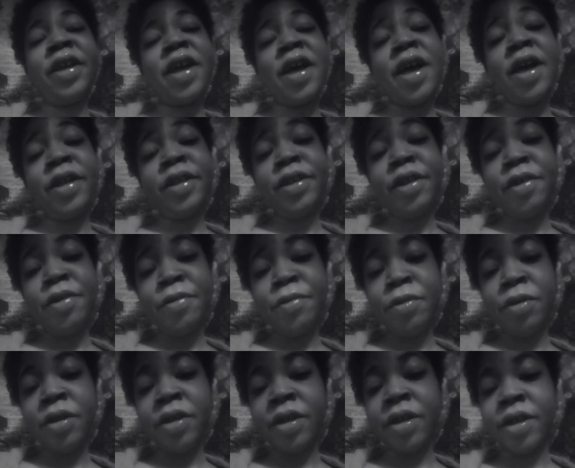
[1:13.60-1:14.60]
I
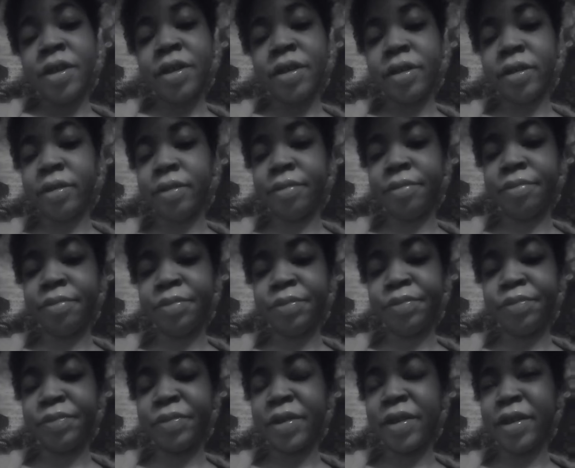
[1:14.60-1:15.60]
know,
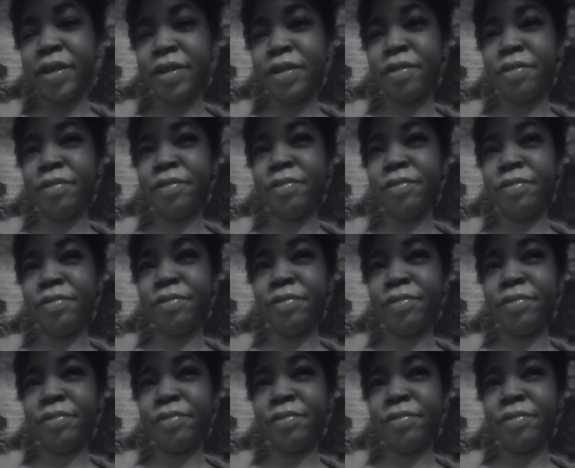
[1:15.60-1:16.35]
I know